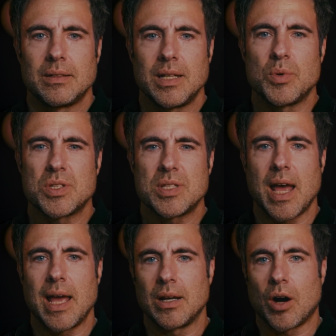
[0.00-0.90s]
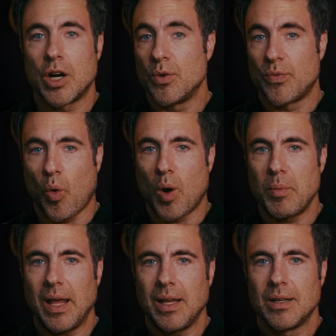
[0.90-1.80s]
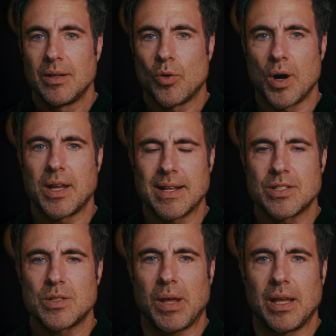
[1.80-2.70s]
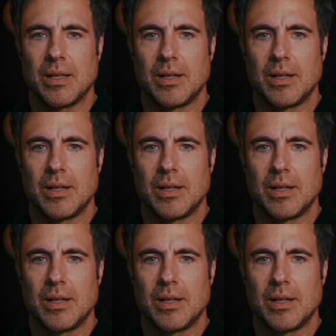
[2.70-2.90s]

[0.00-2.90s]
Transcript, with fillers: He was saying, Are you for me or against me?